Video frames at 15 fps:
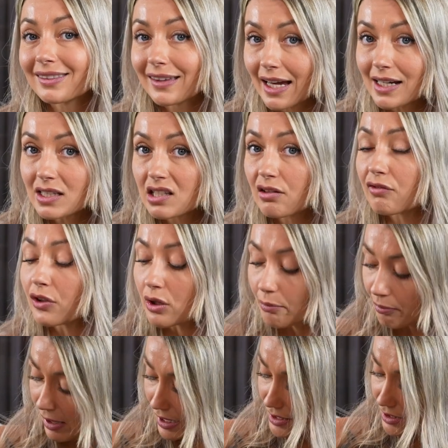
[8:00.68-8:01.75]
lengths for the
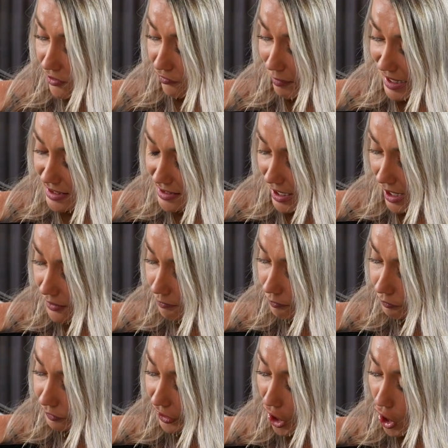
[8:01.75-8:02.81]
base of my set
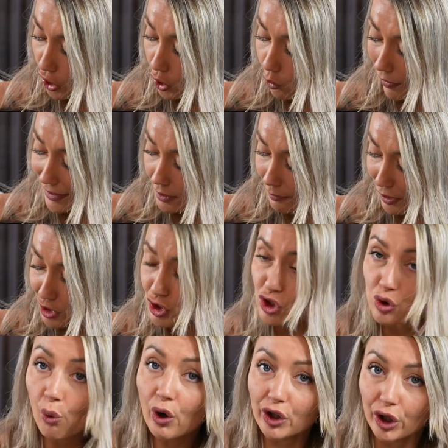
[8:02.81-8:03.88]
are quite a bit
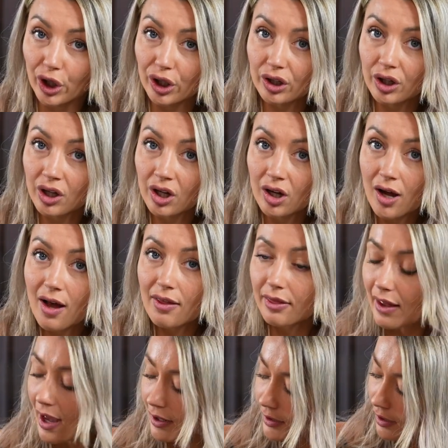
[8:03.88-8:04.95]
shorter
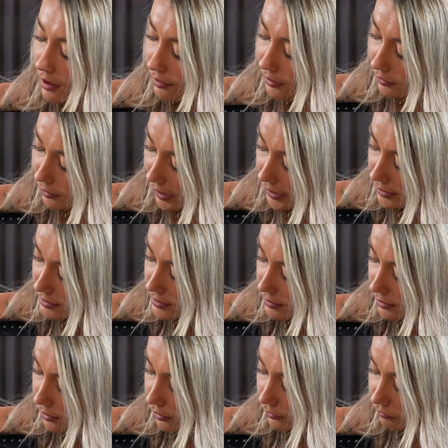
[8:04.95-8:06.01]
than the
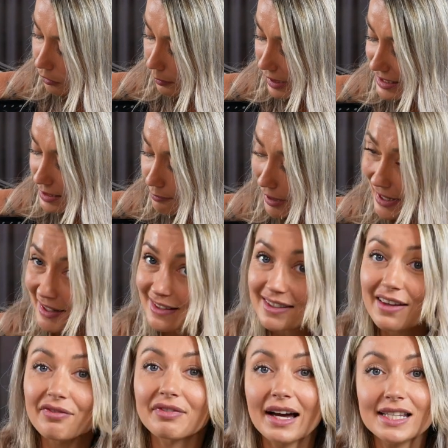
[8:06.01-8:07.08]
lengths for my spikes.
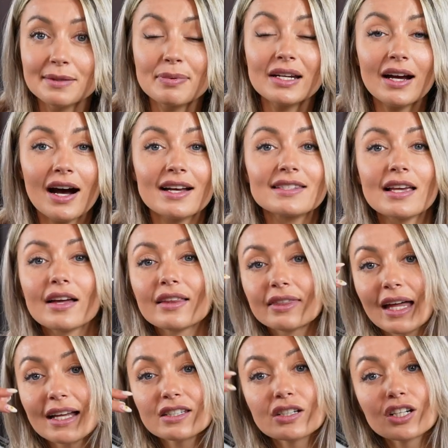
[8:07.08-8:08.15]
That's because
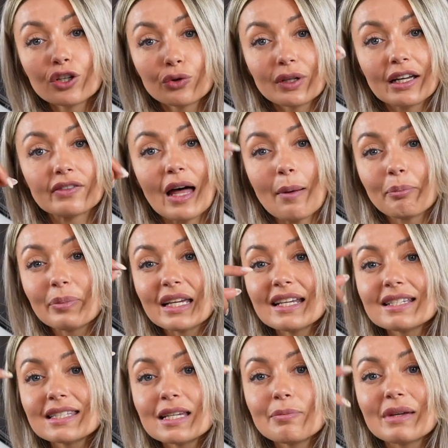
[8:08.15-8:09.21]
that's gonna create that
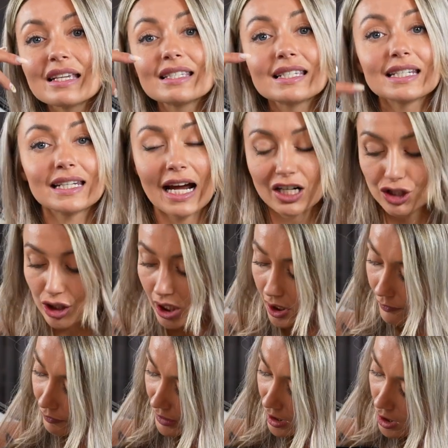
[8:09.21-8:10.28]
piecey
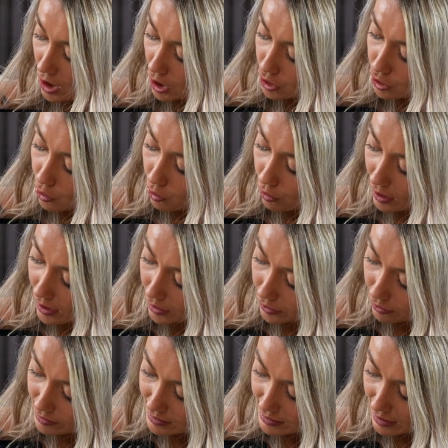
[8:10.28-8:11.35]
texture. So
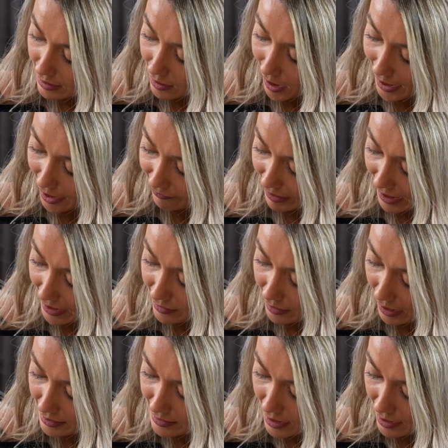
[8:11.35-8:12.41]
you'll see I have 8,
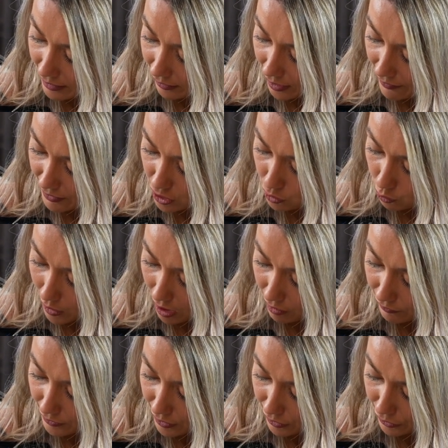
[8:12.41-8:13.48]
9, 10, 11,
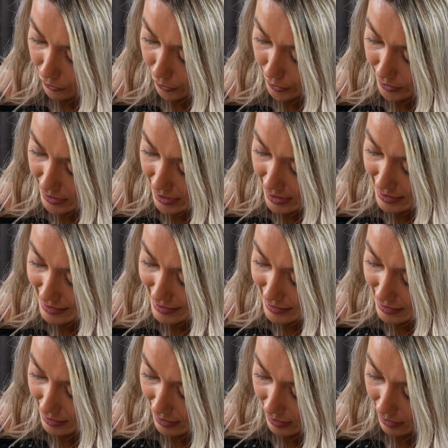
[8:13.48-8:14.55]
12,
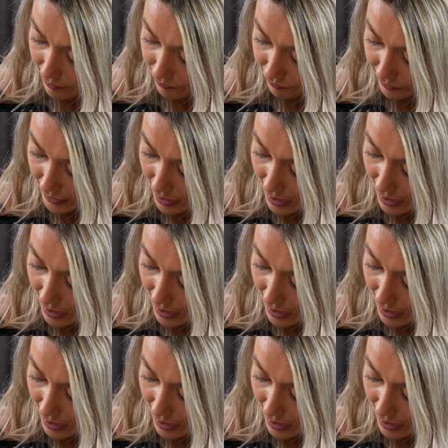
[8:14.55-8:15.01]
13C